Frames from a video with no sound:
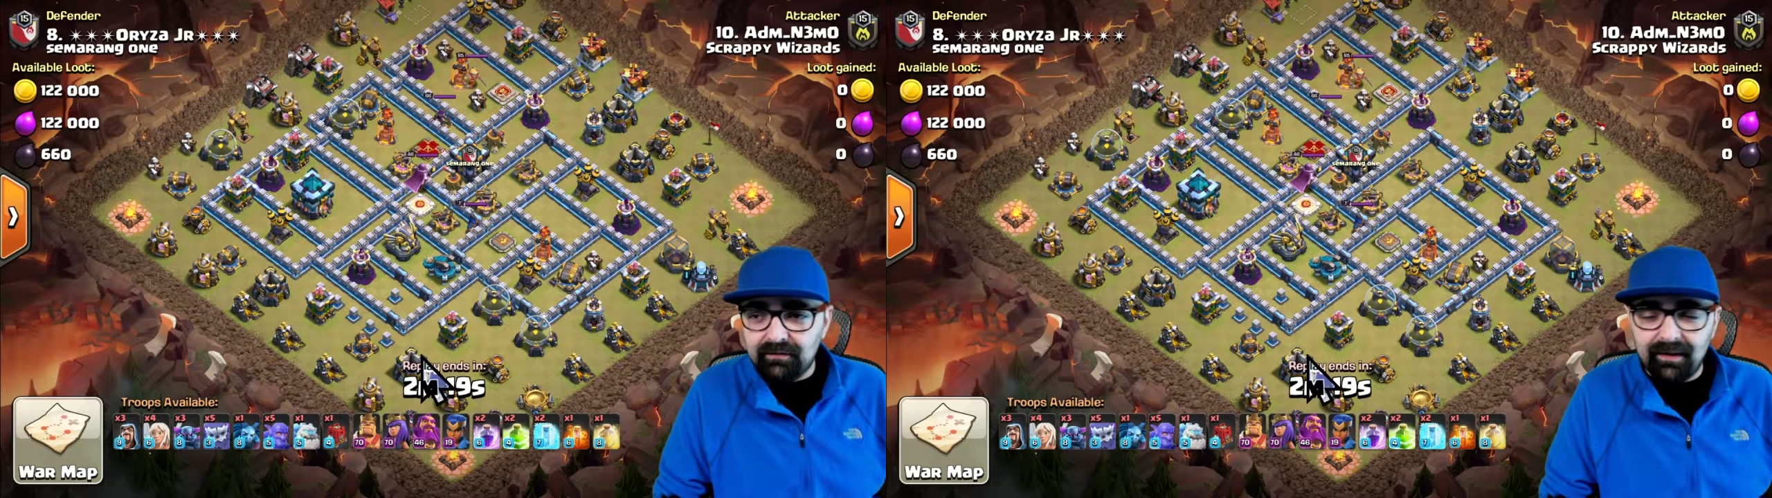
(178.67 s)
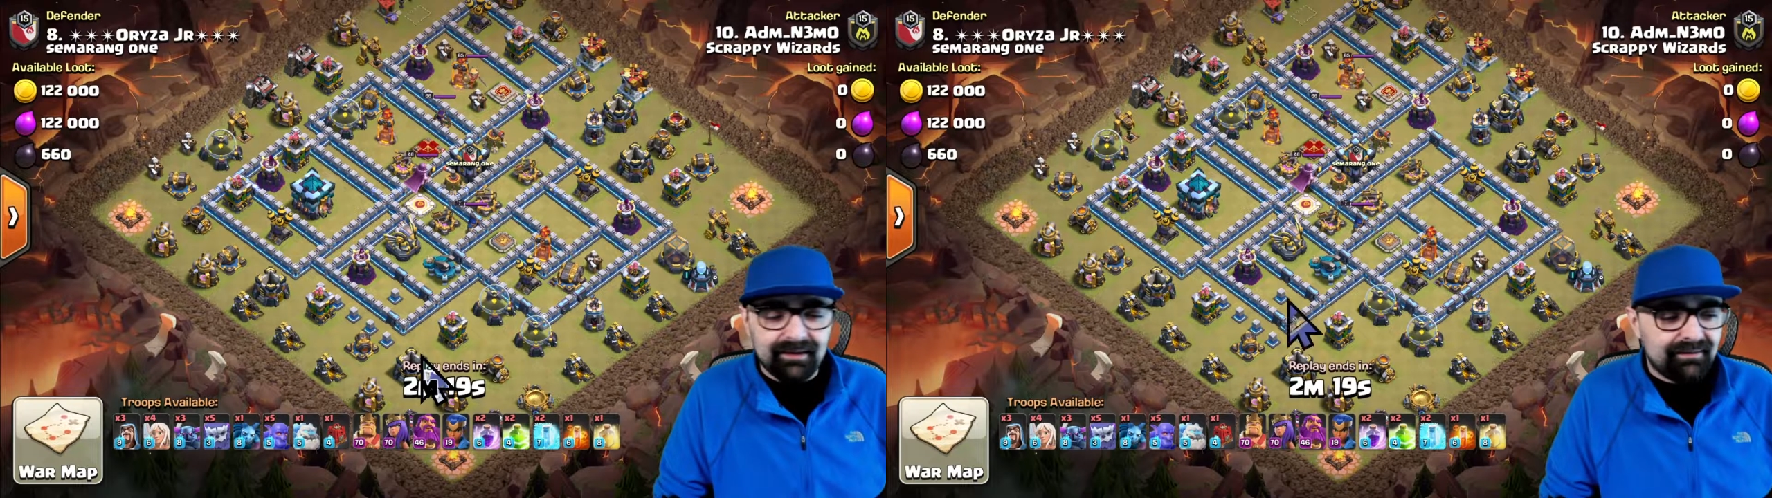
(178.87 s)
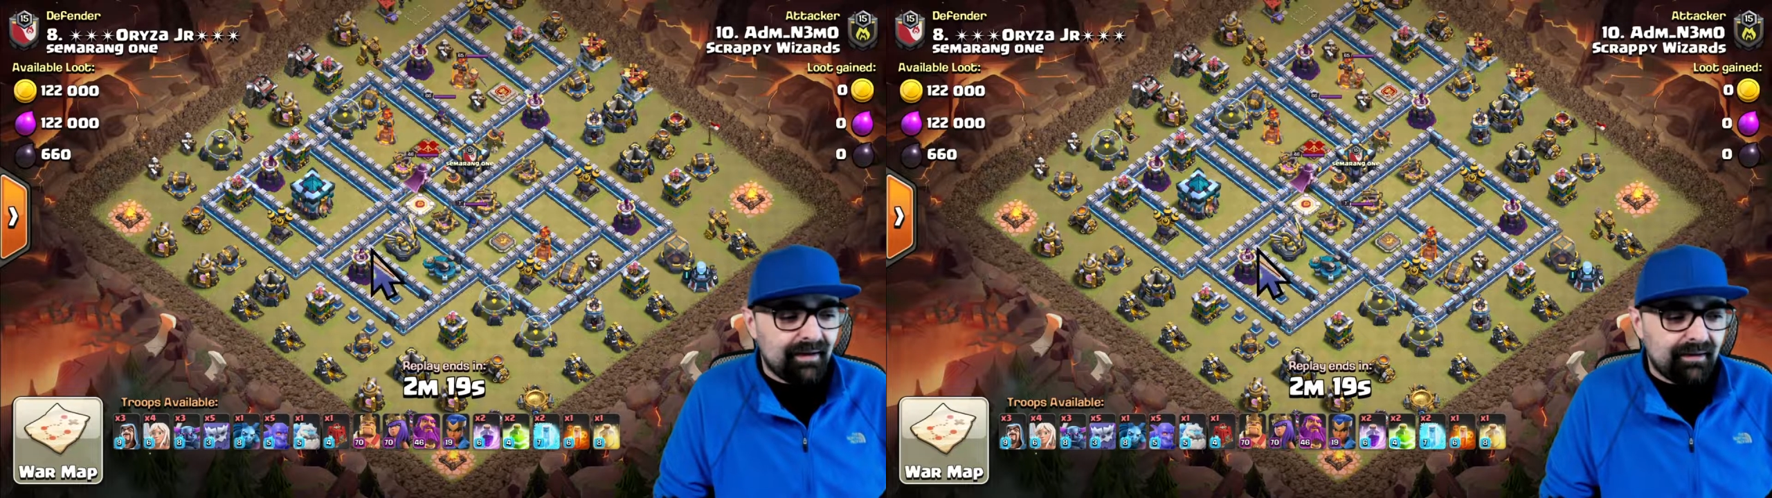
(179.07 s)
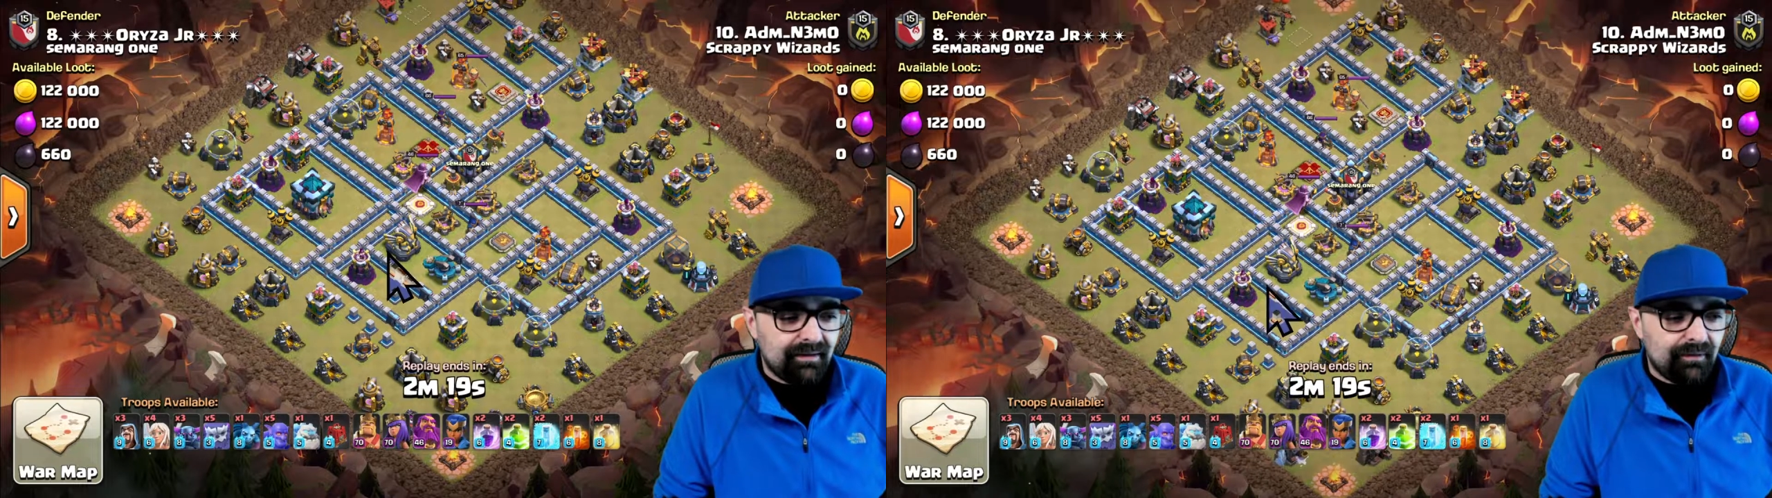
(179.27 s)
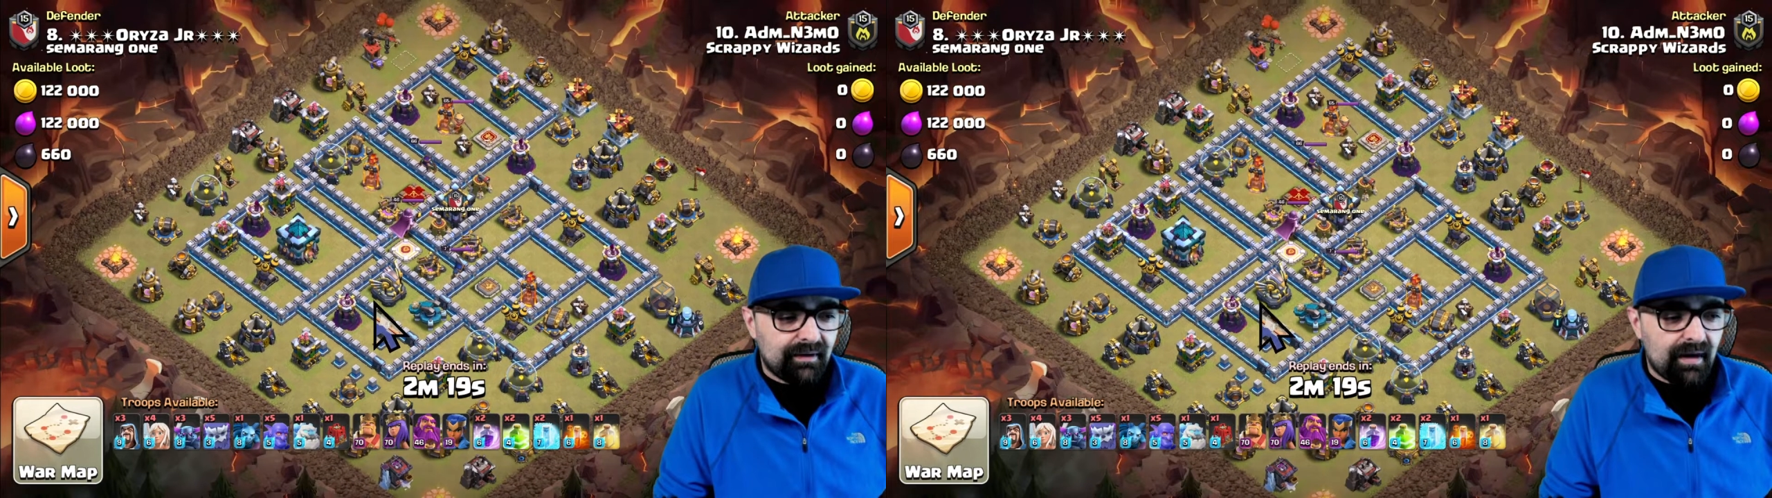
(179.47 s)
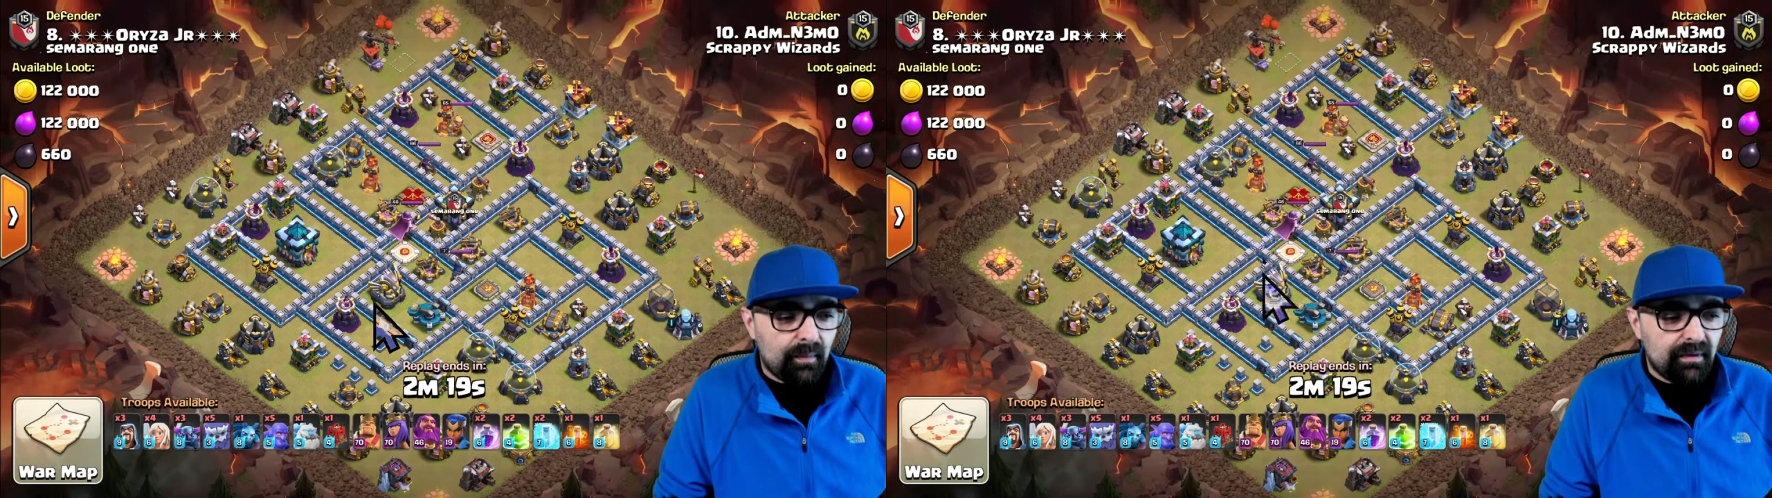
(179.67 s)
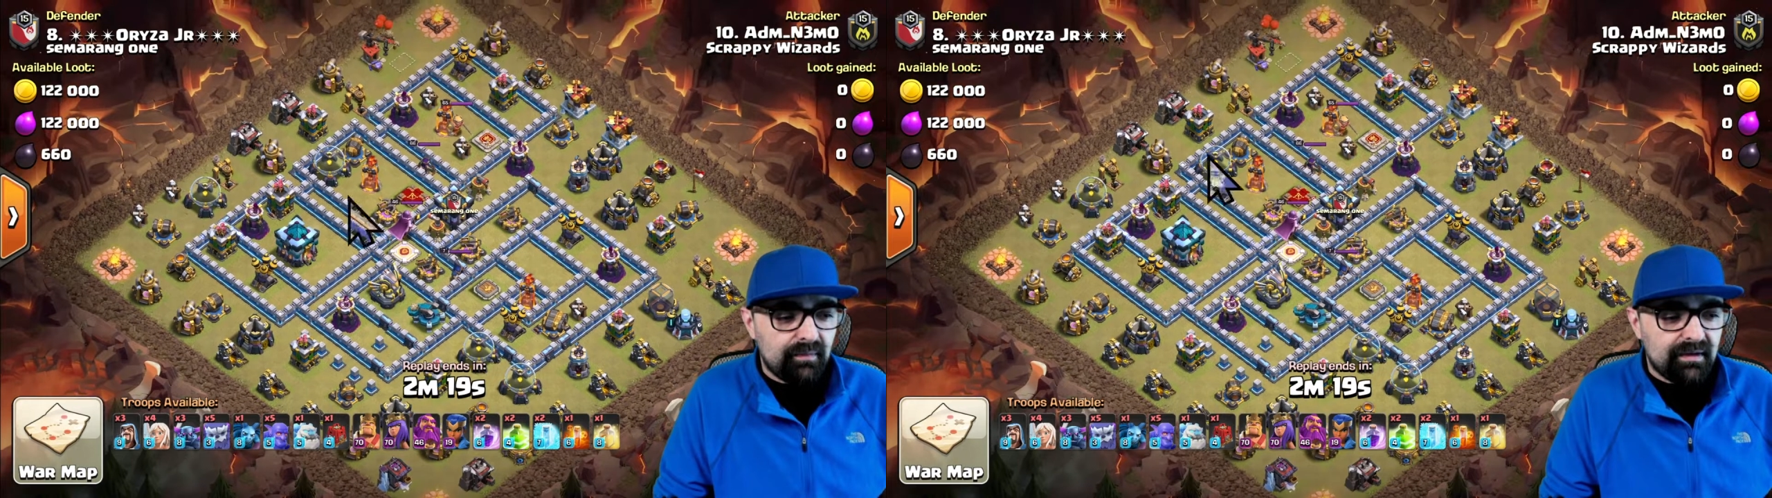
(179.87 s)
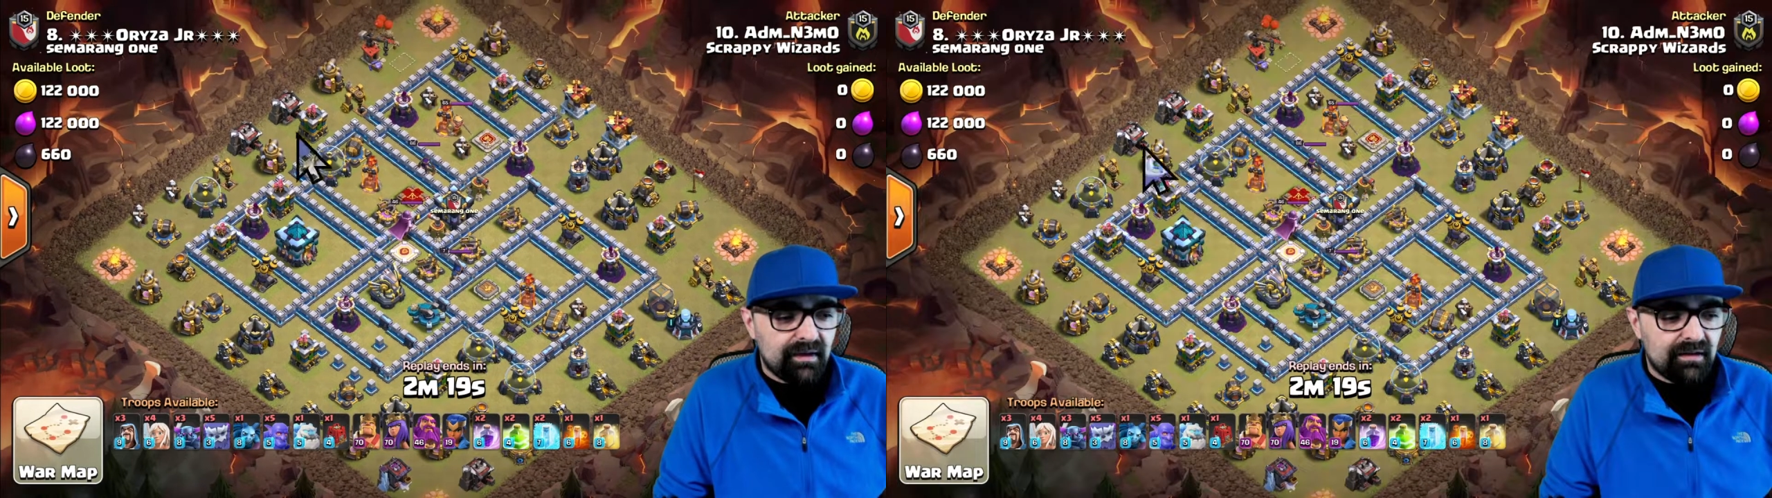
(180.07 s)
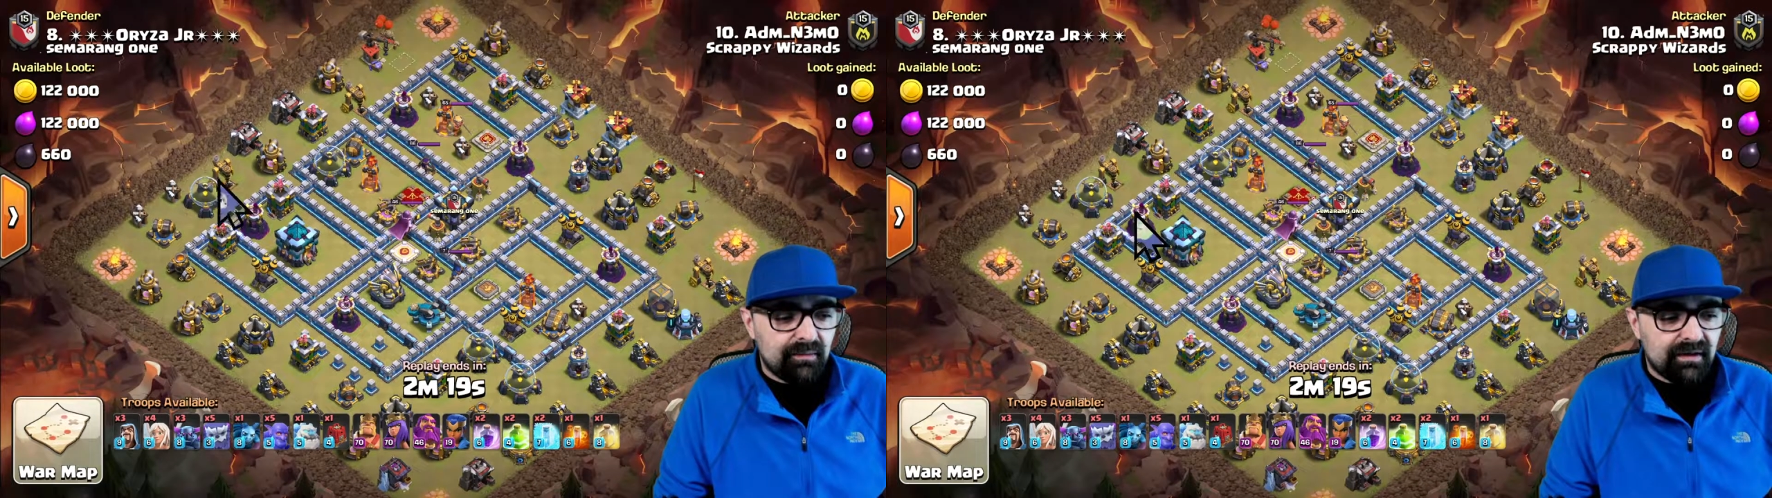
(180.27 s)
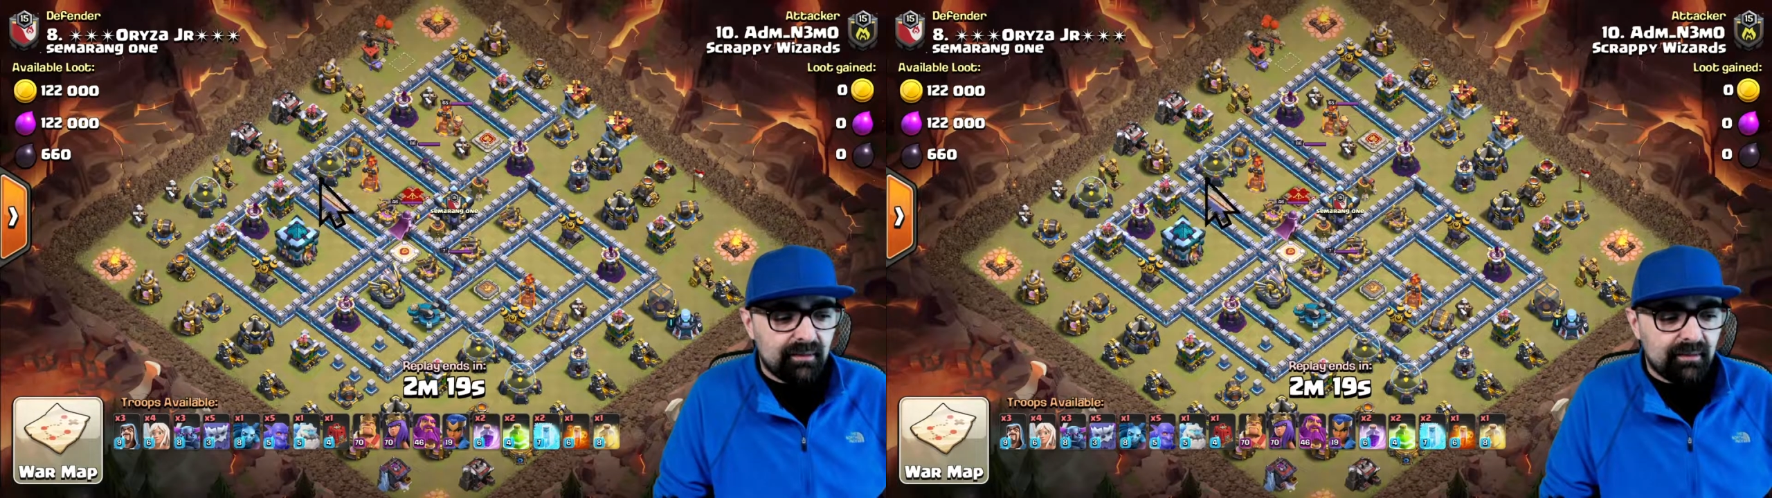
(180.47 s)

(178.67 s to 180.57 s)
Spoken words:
So I decided, okay, I'm going to either be